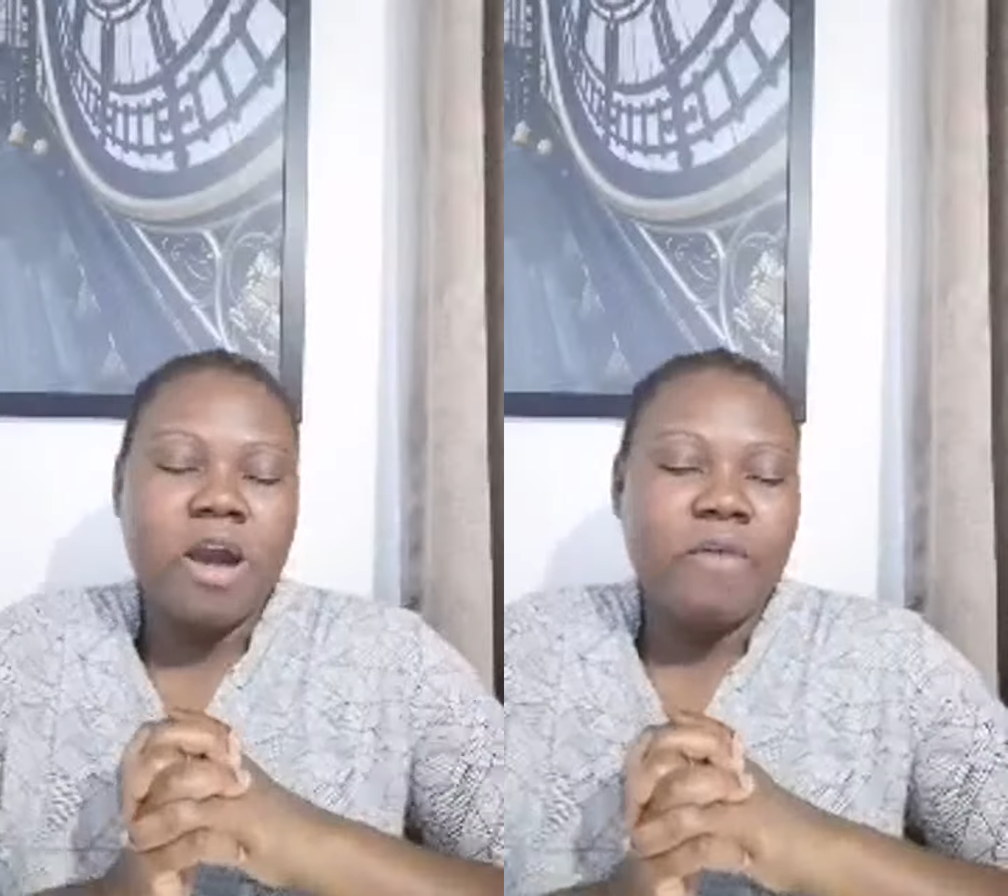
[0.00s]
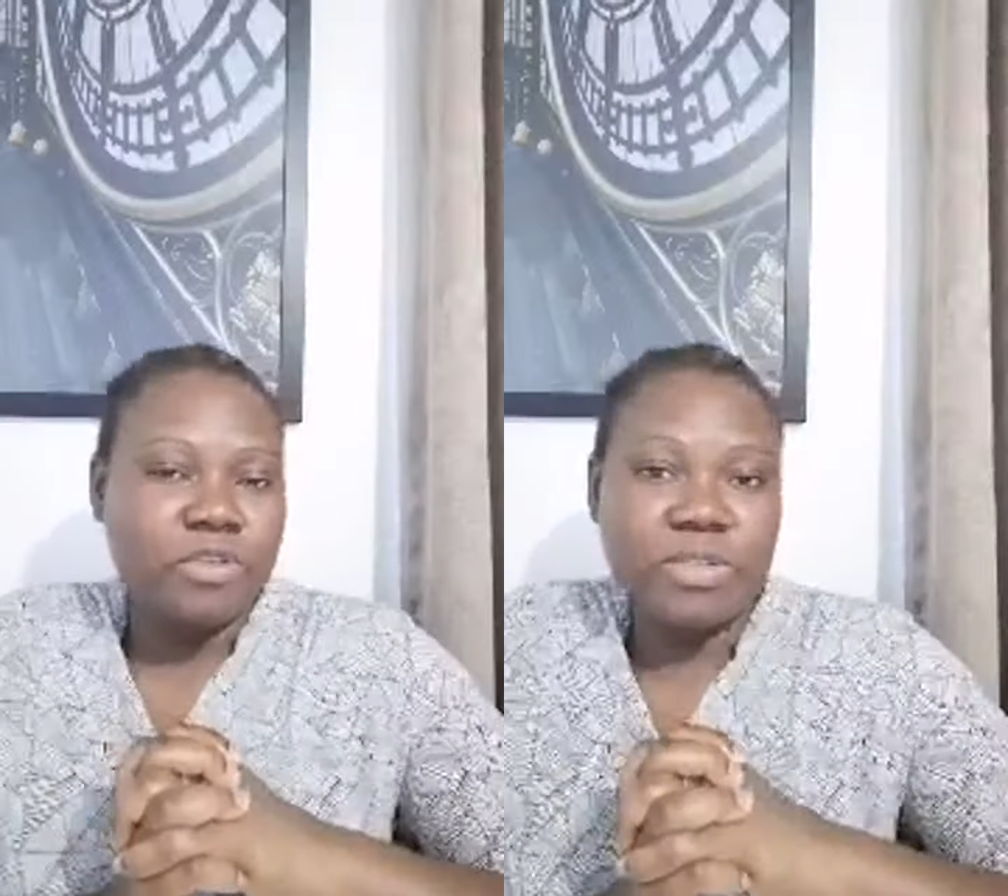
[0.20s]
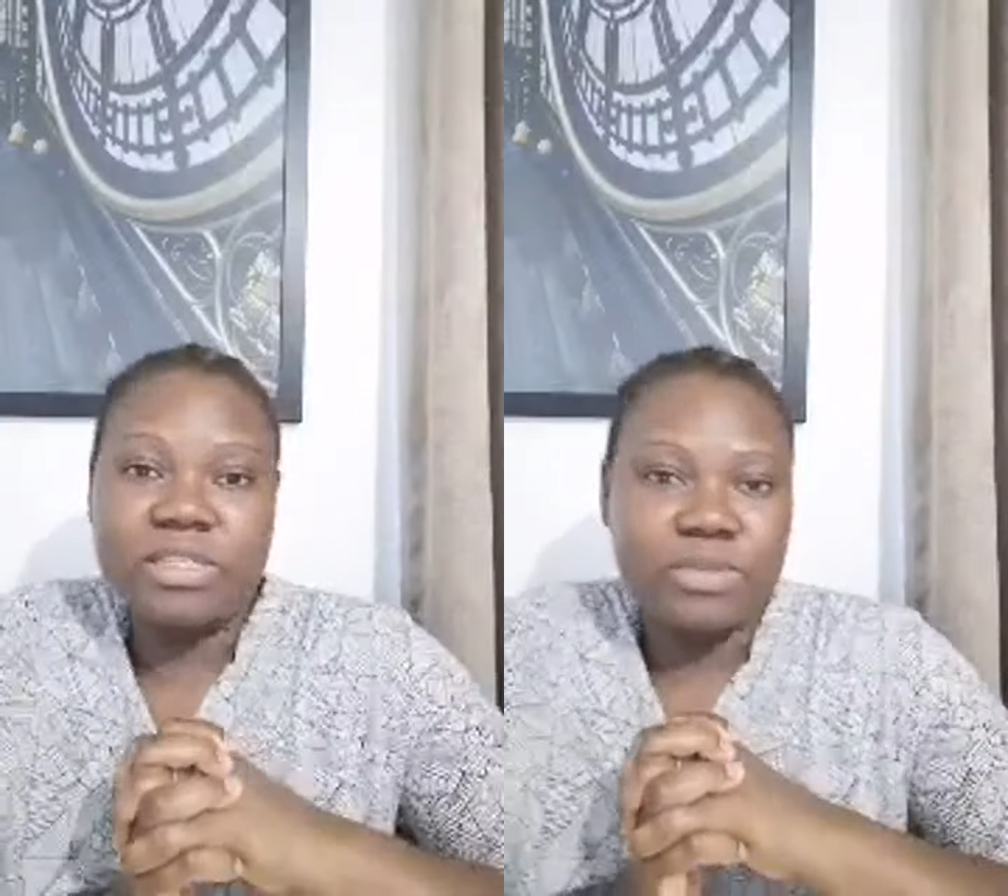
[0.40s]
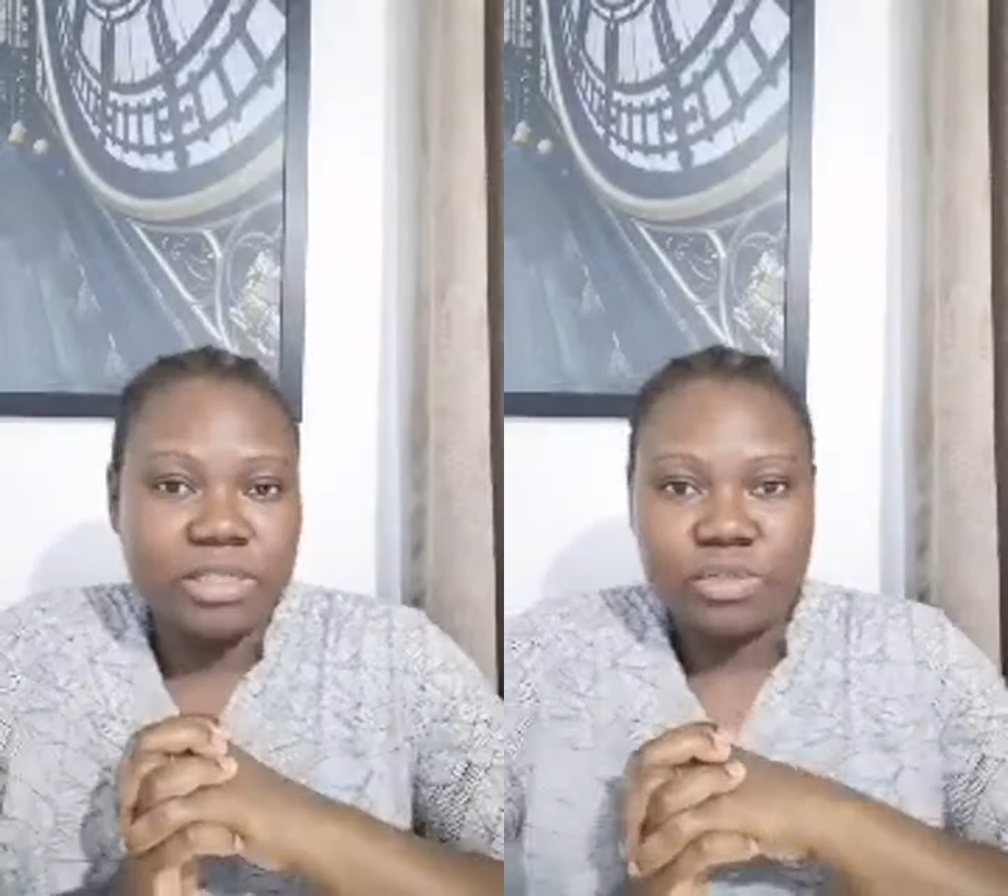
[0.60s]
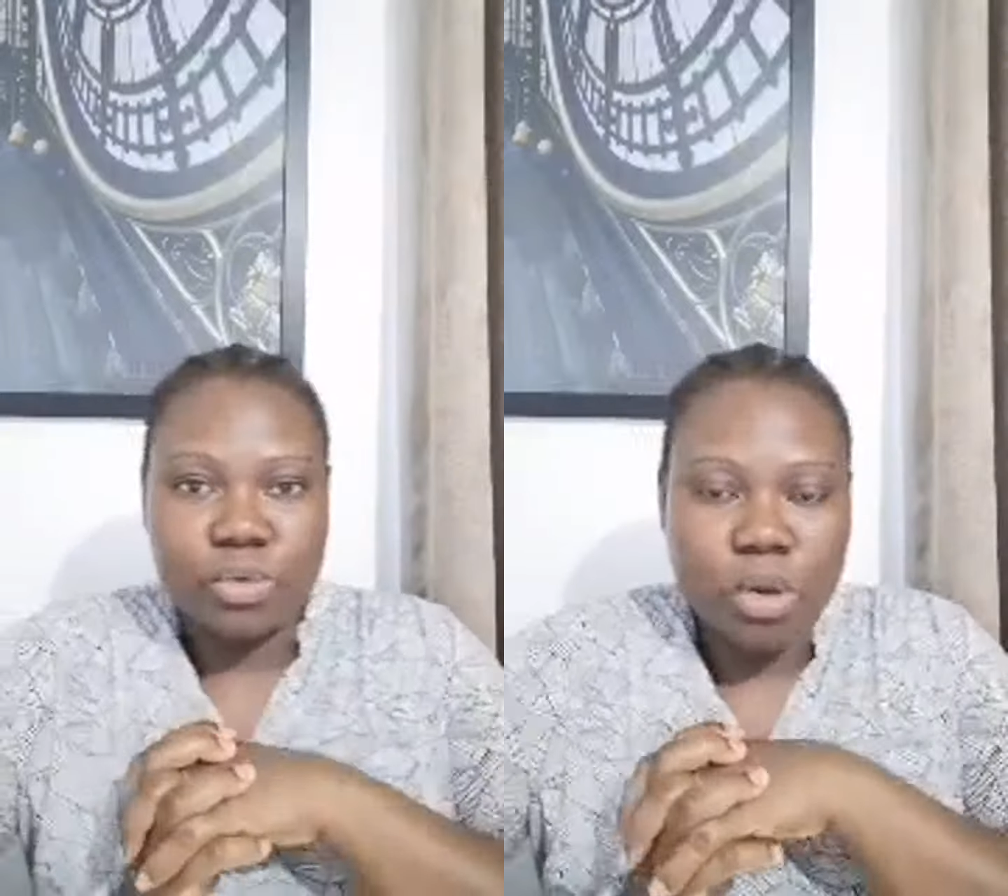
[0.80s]
for 2020
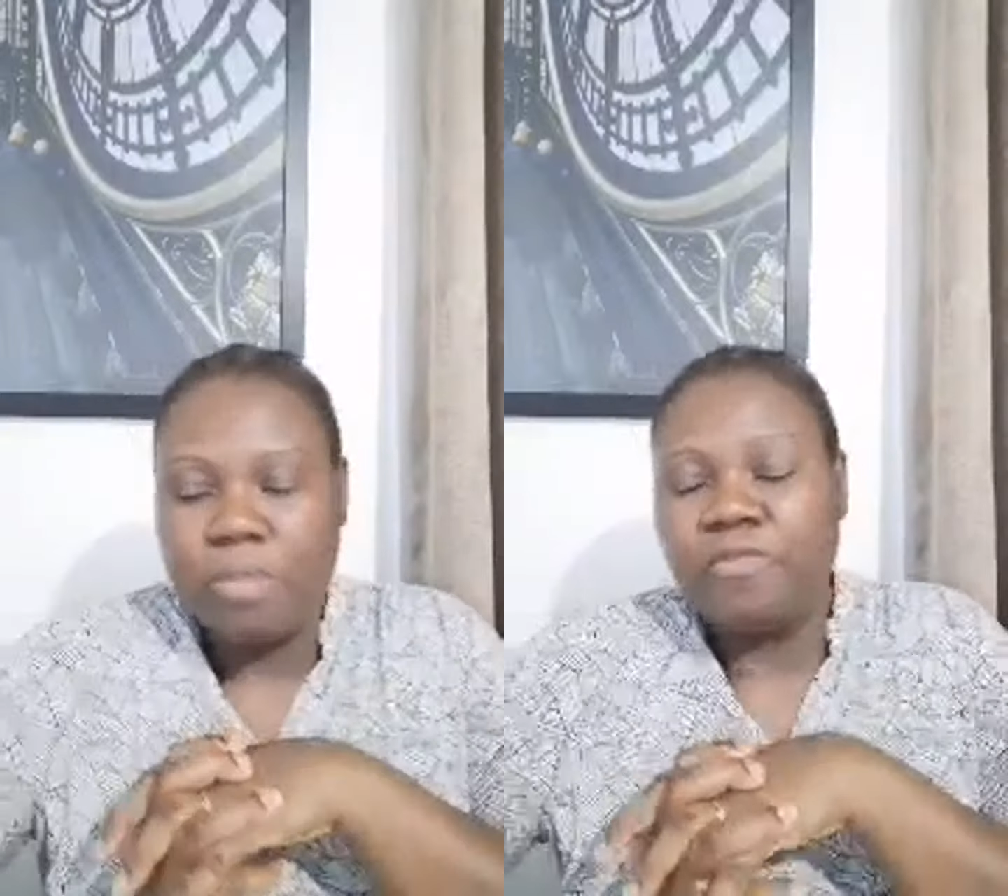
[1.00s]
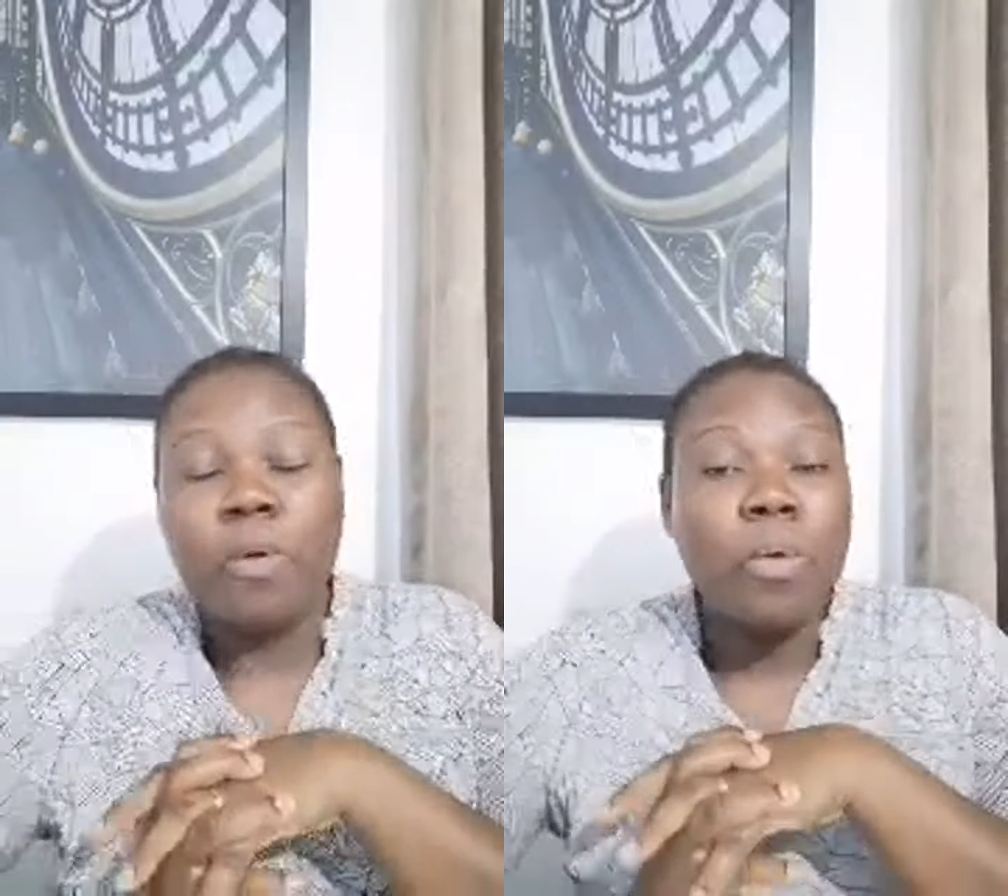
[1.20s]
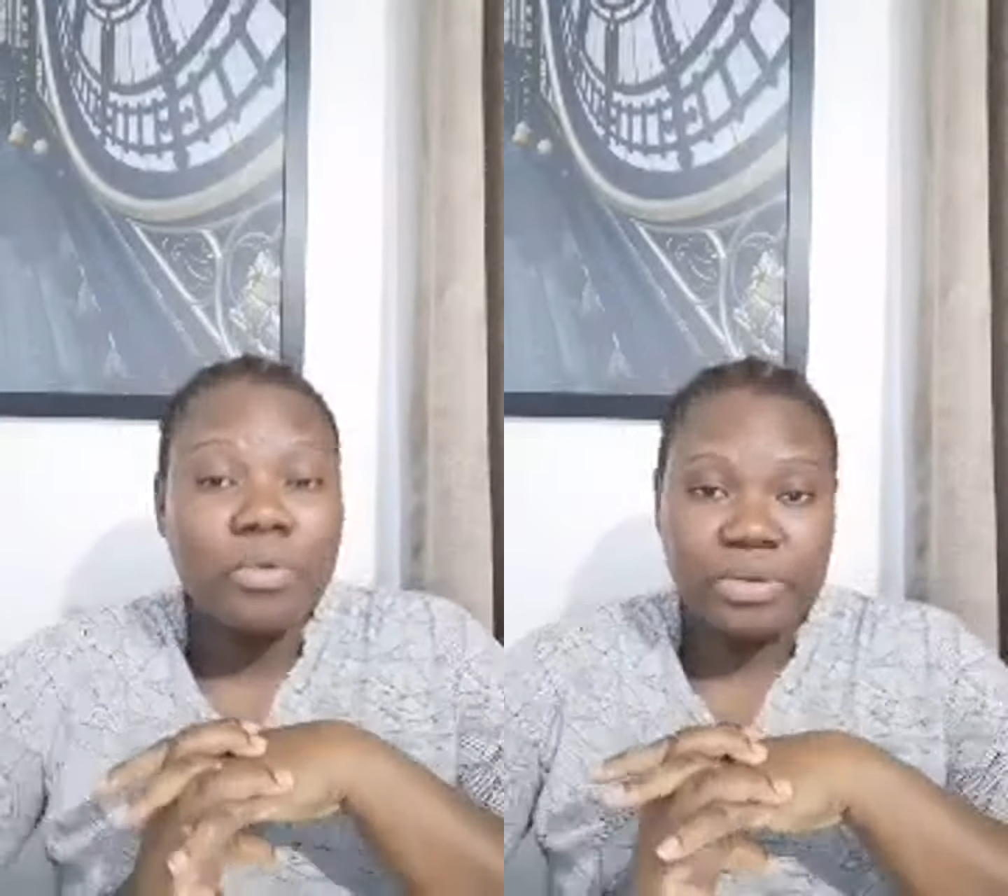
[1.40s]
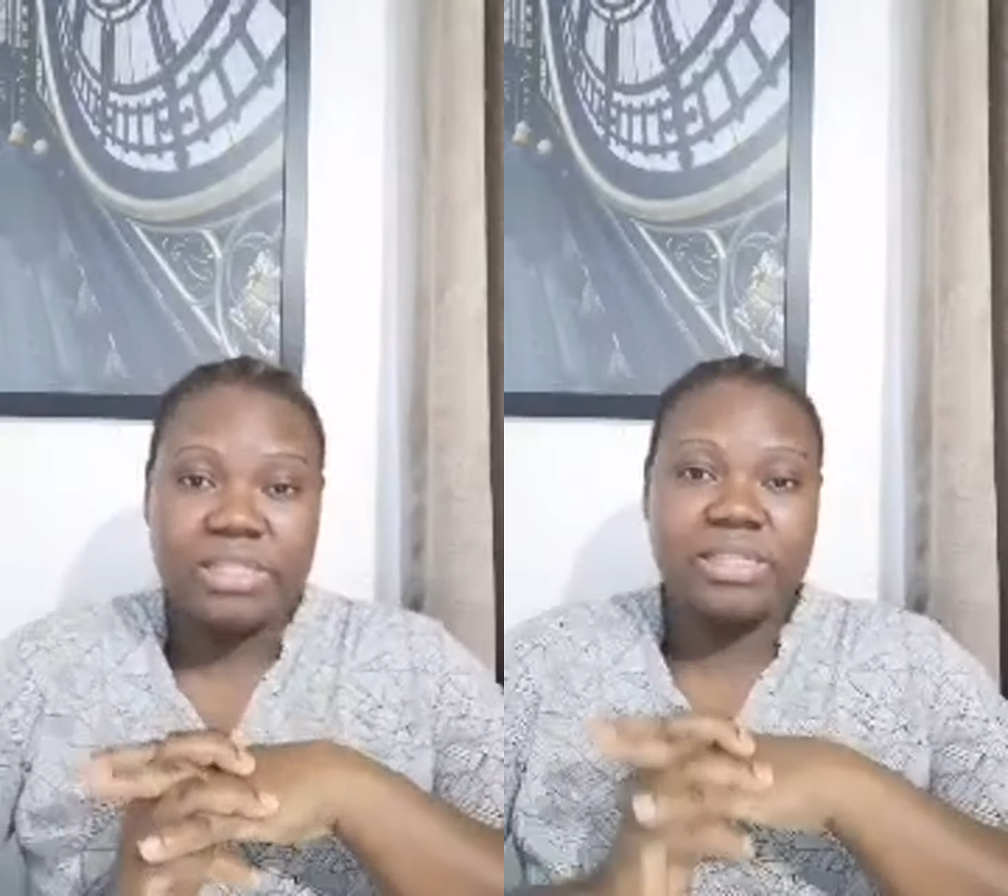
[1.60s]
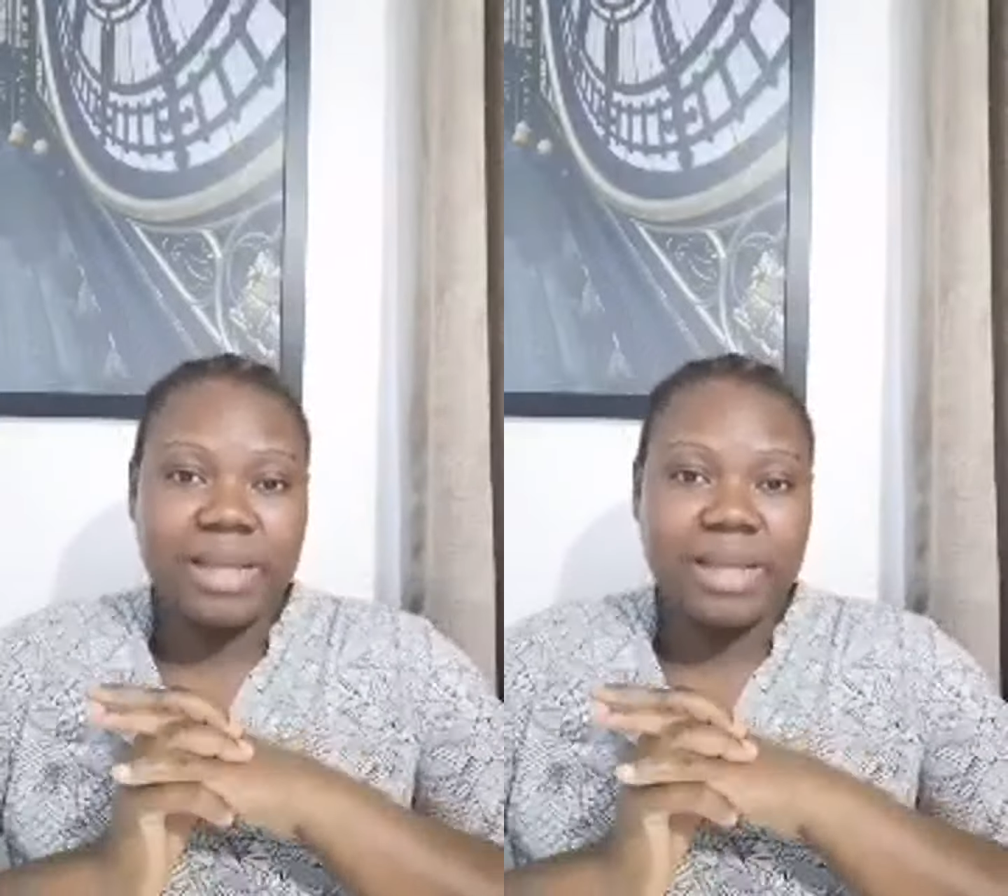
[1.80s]
to come for one reason